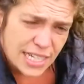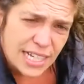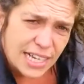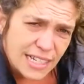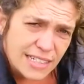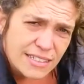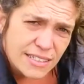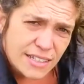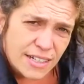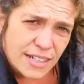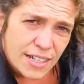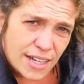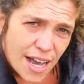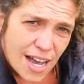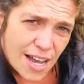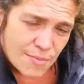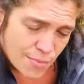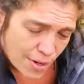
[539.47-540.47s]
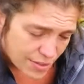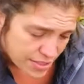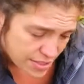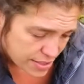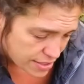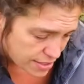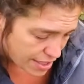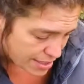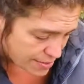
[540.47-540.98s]
it most
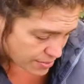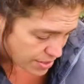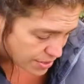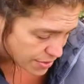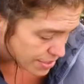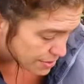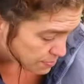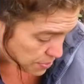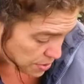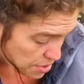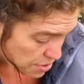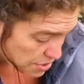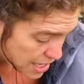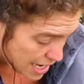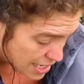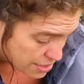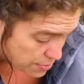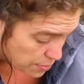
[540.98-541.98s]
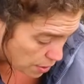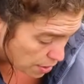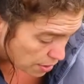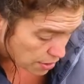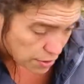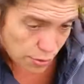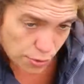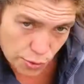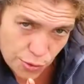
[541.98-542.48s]
of the time, so it's pure guesswork,
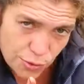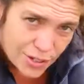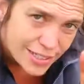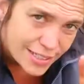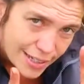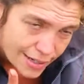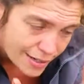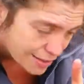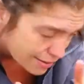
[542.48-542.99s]
or is it?